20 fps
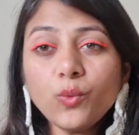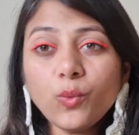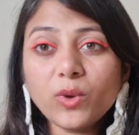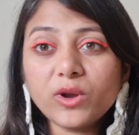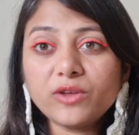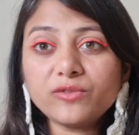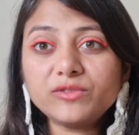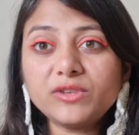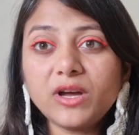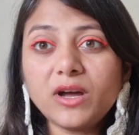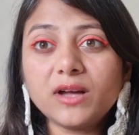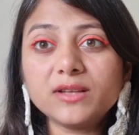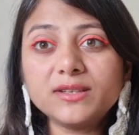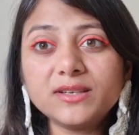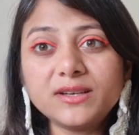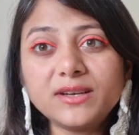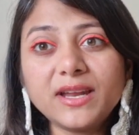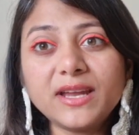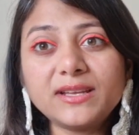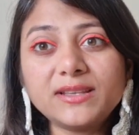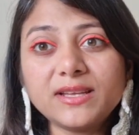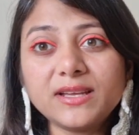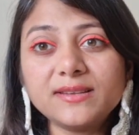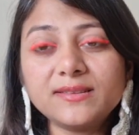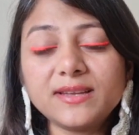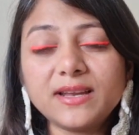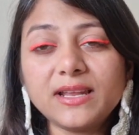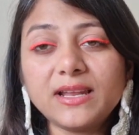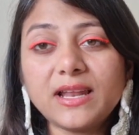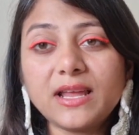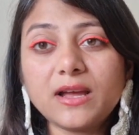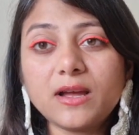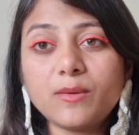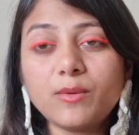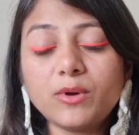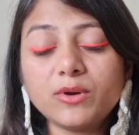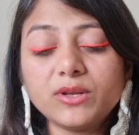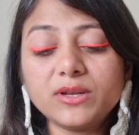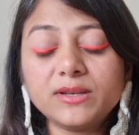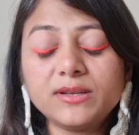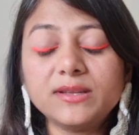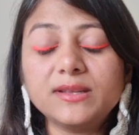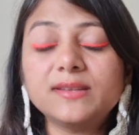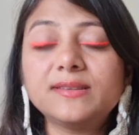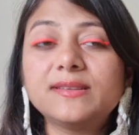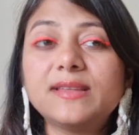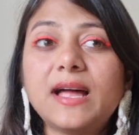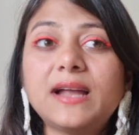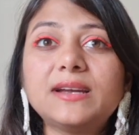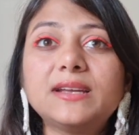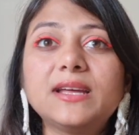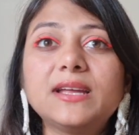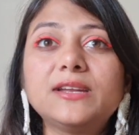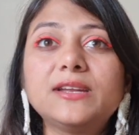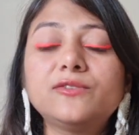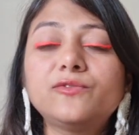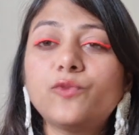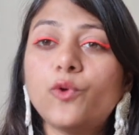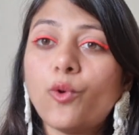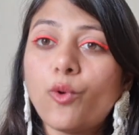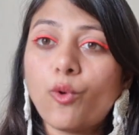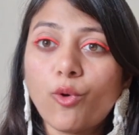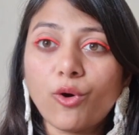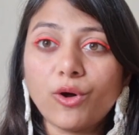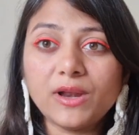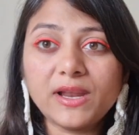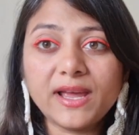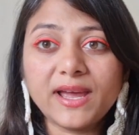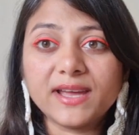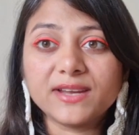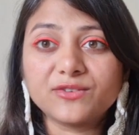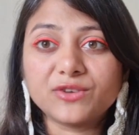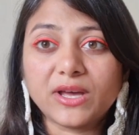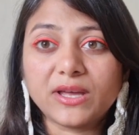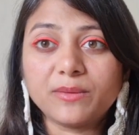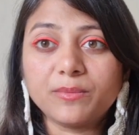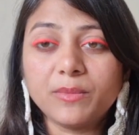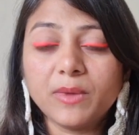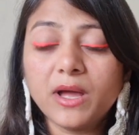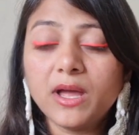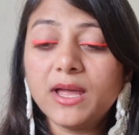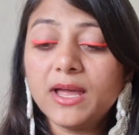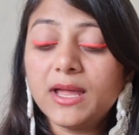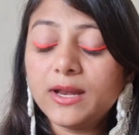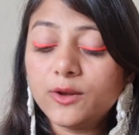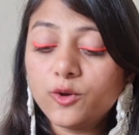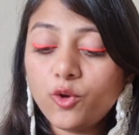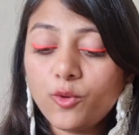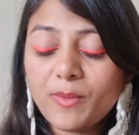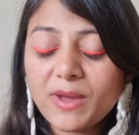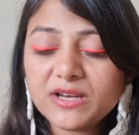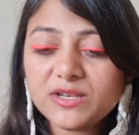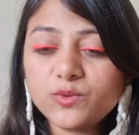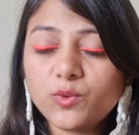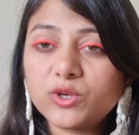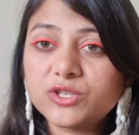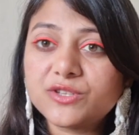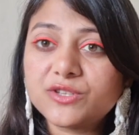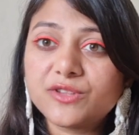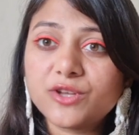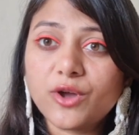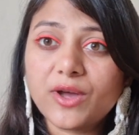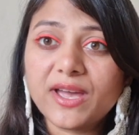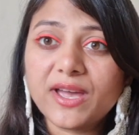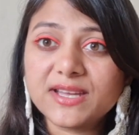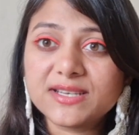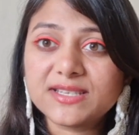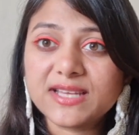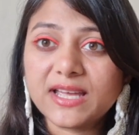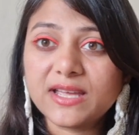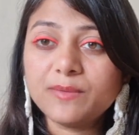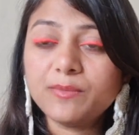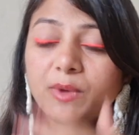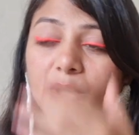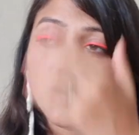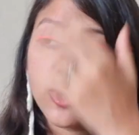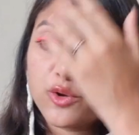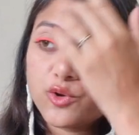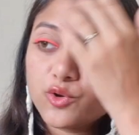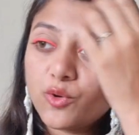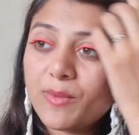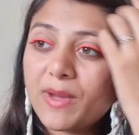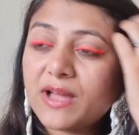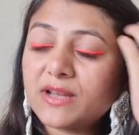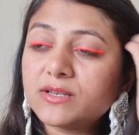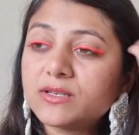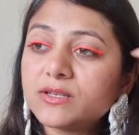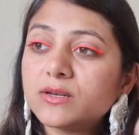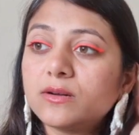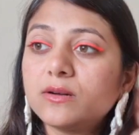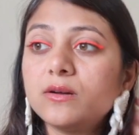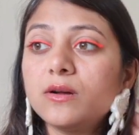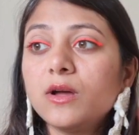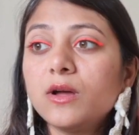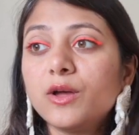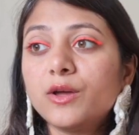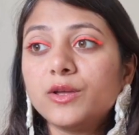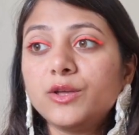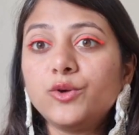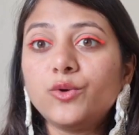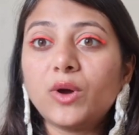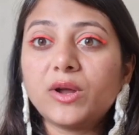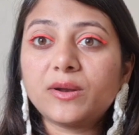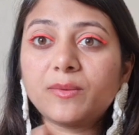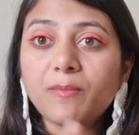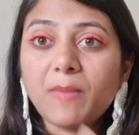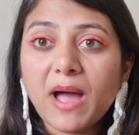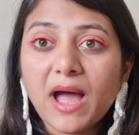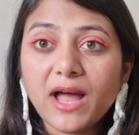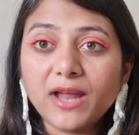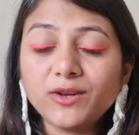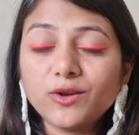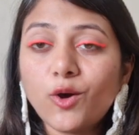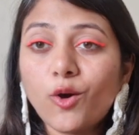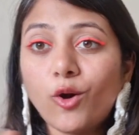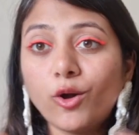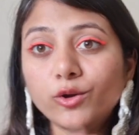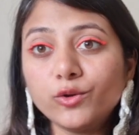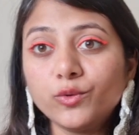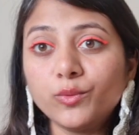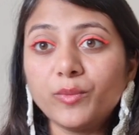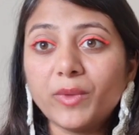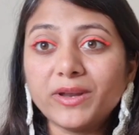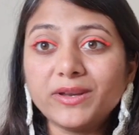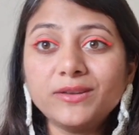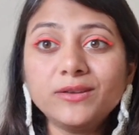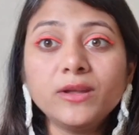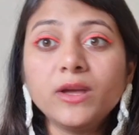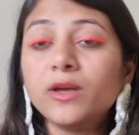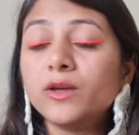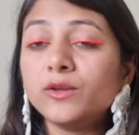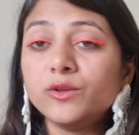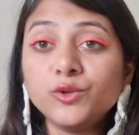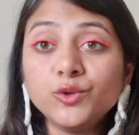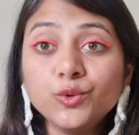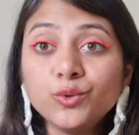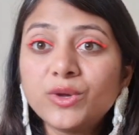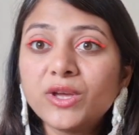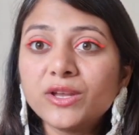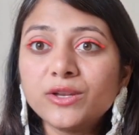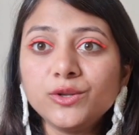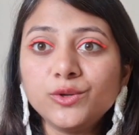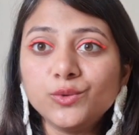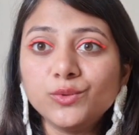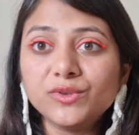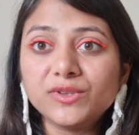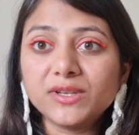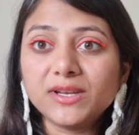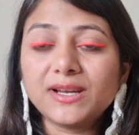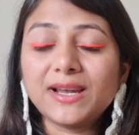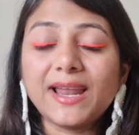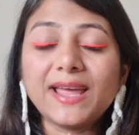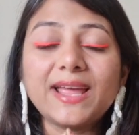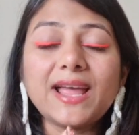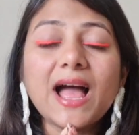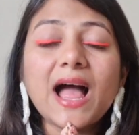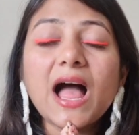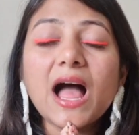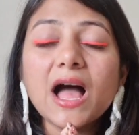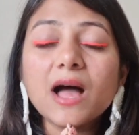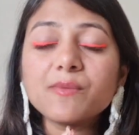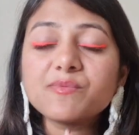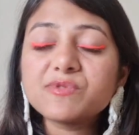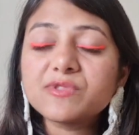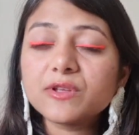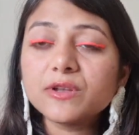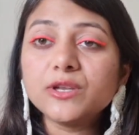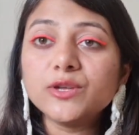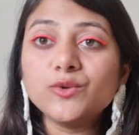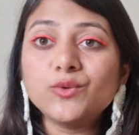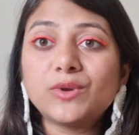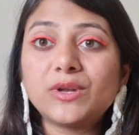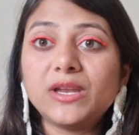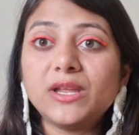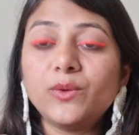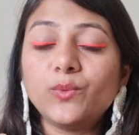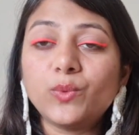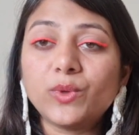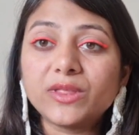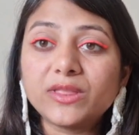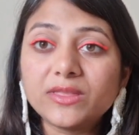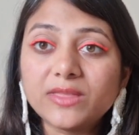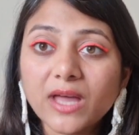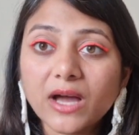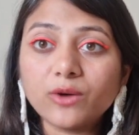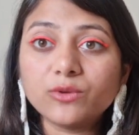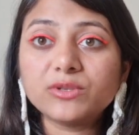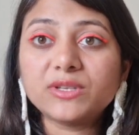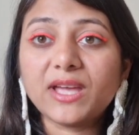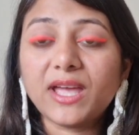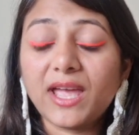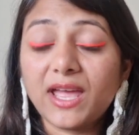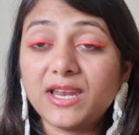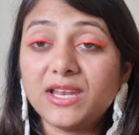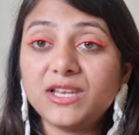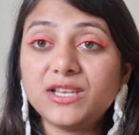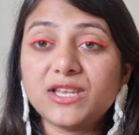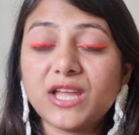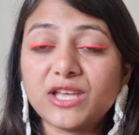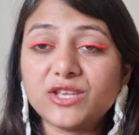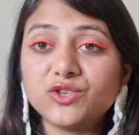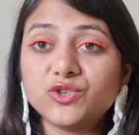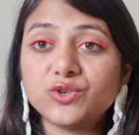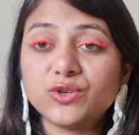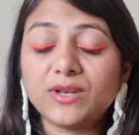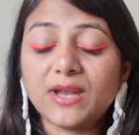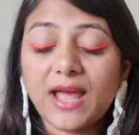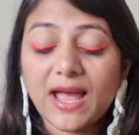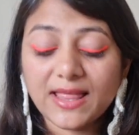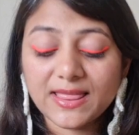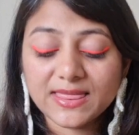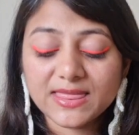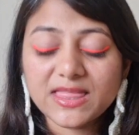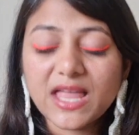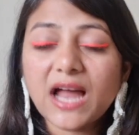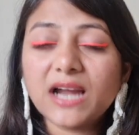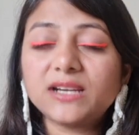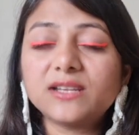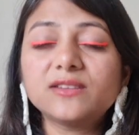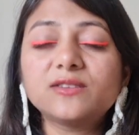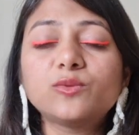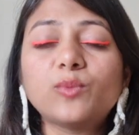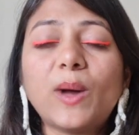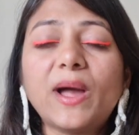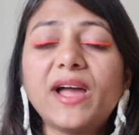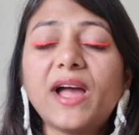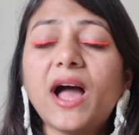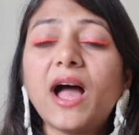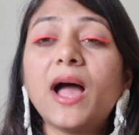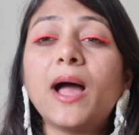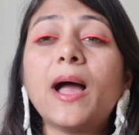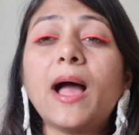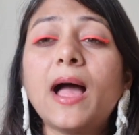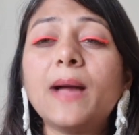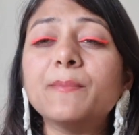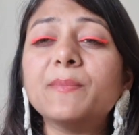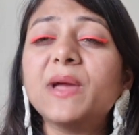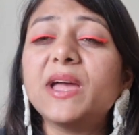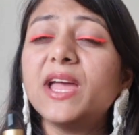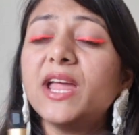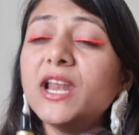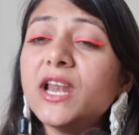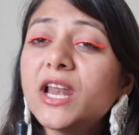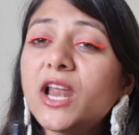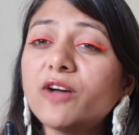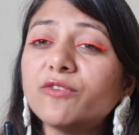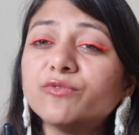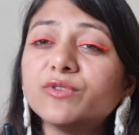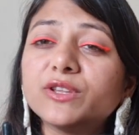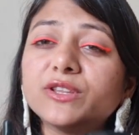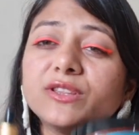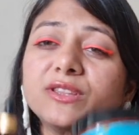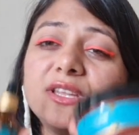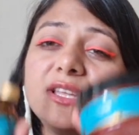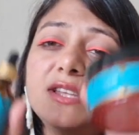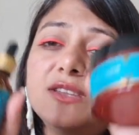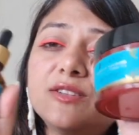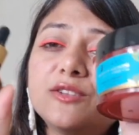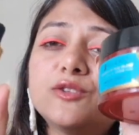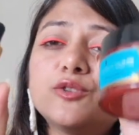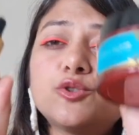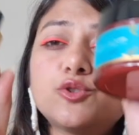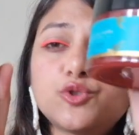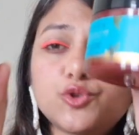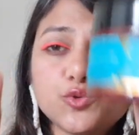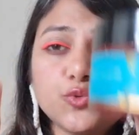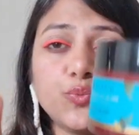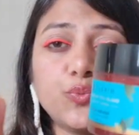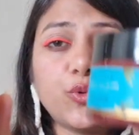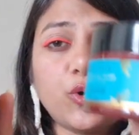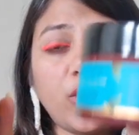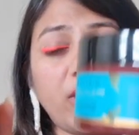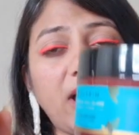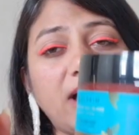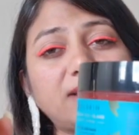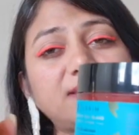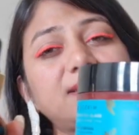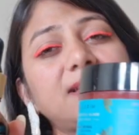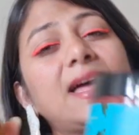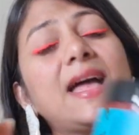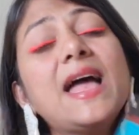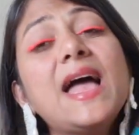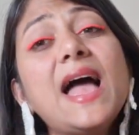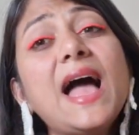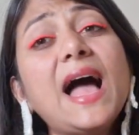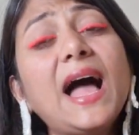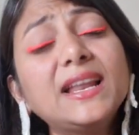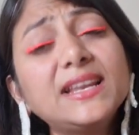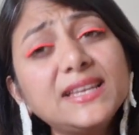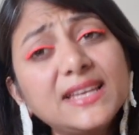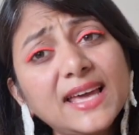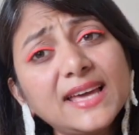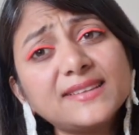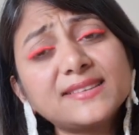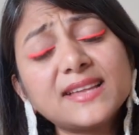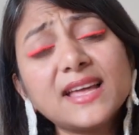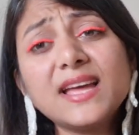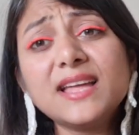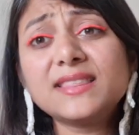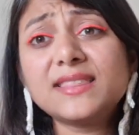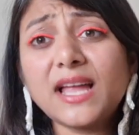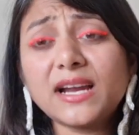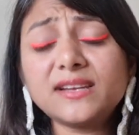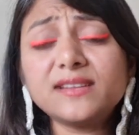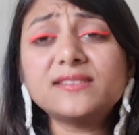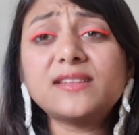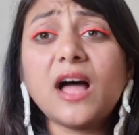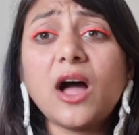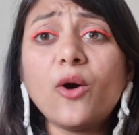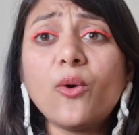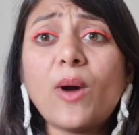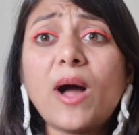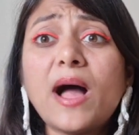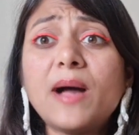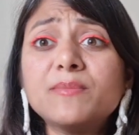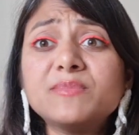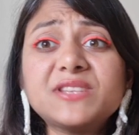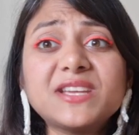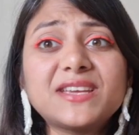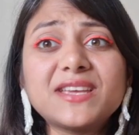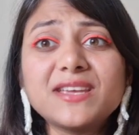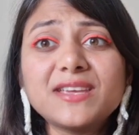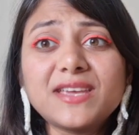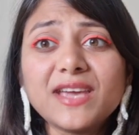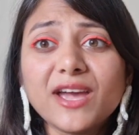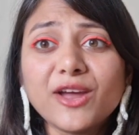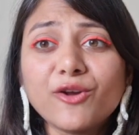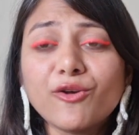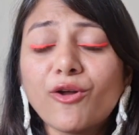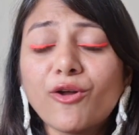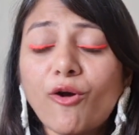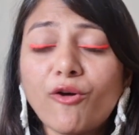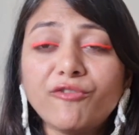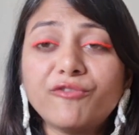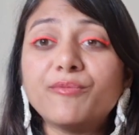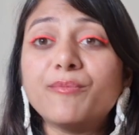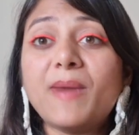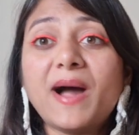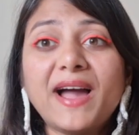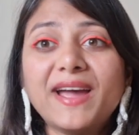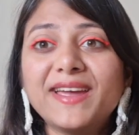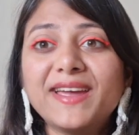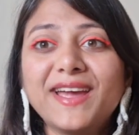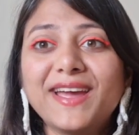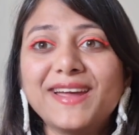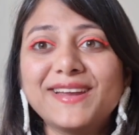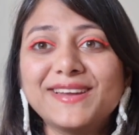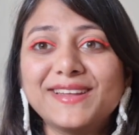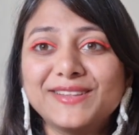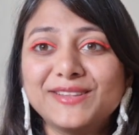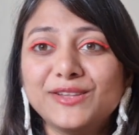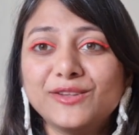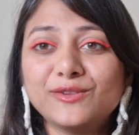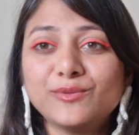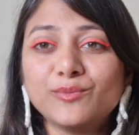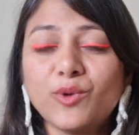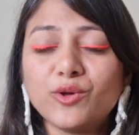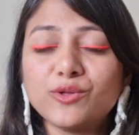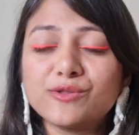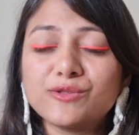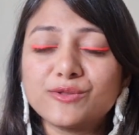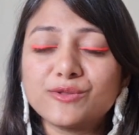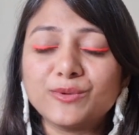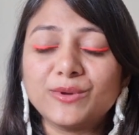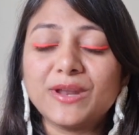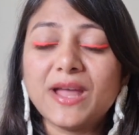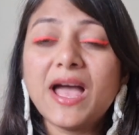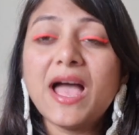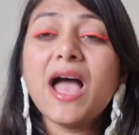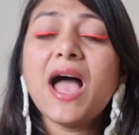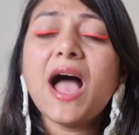One of the other great things that I like about it is that it is for all hair type. No matter what is your hair type, no matter you are a man or a woman, you can use it like absolutely without any tension. And that is why I am in love with these two products. And yes, that is how I'm taking care of my hair in this monsoon.